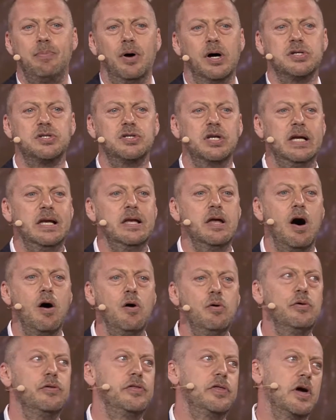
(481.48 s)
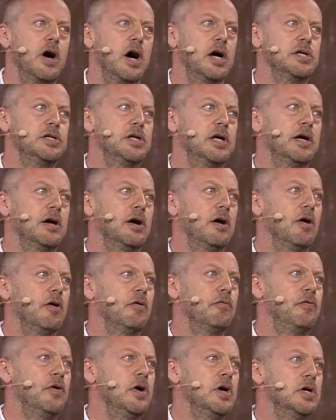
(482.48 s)
personally loathe the idea
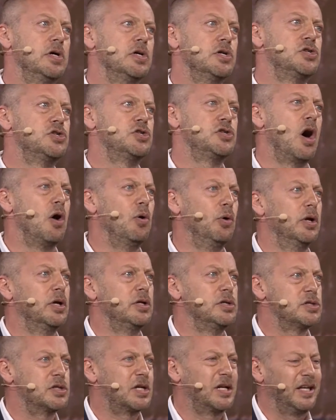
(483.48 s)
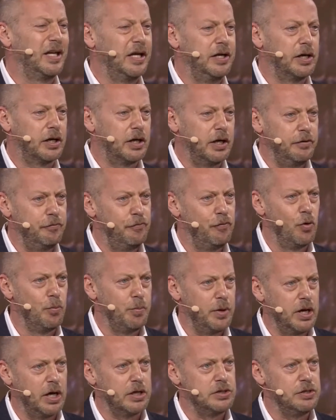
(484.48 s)
of Solent's clinically
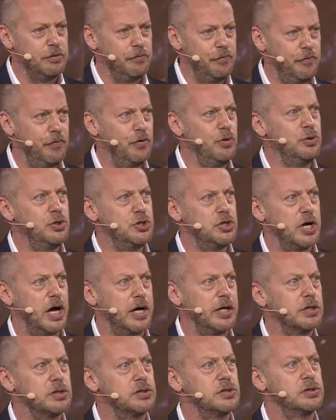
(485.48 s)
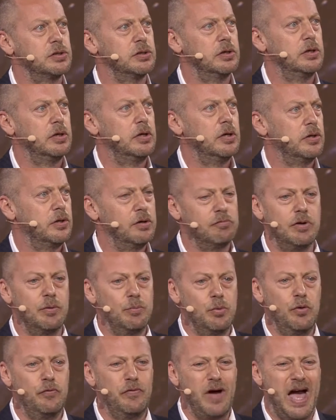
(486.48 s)
formulated food shakes that
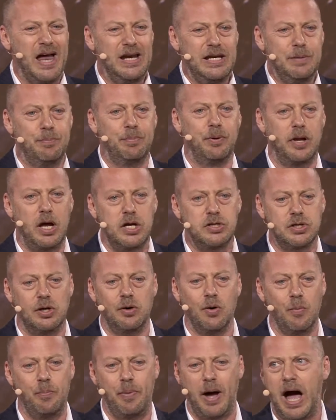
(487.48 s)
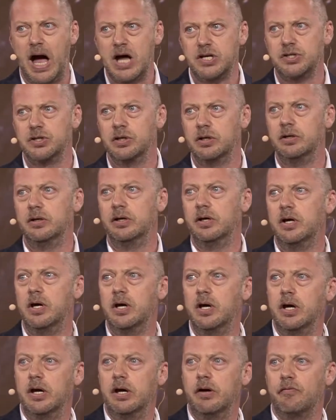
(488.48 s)
remove any pleasure or passion
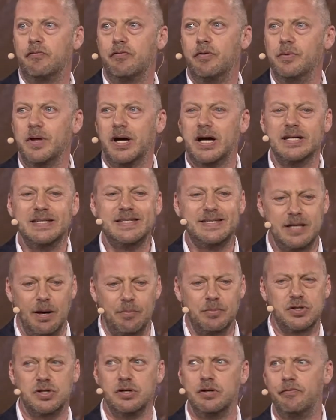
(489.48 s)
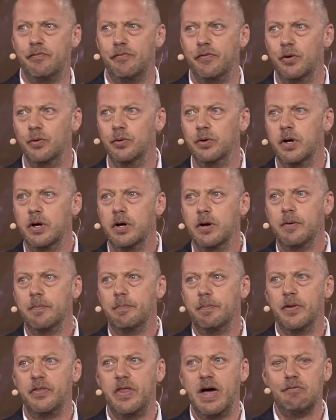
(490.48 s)
from the consumption of food,
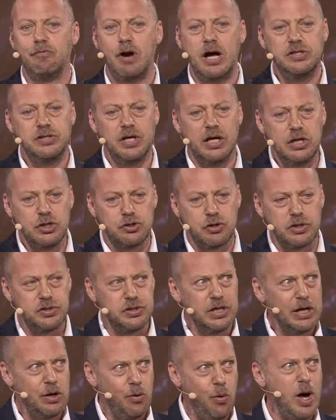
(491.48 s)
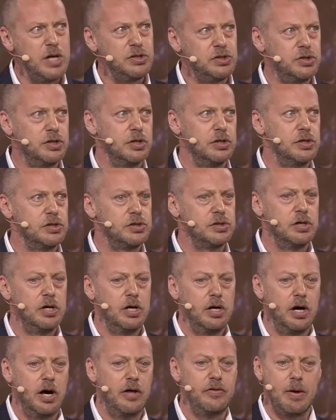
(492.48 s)
but they're raising interesting questions,
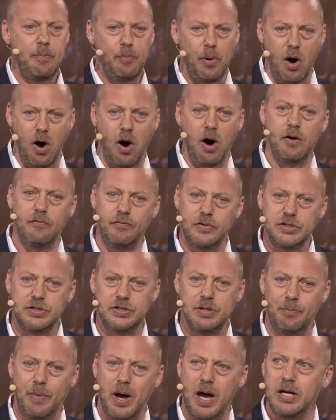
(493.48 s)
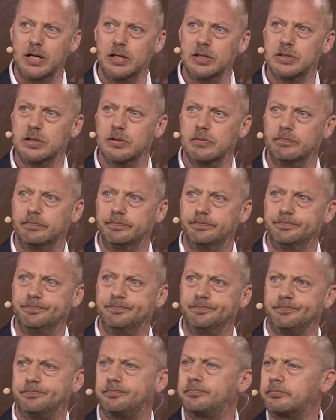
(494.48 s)
and they're part of this debate.
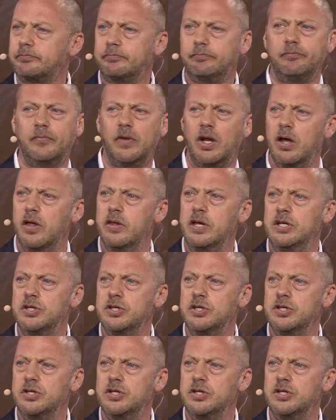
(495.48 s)
The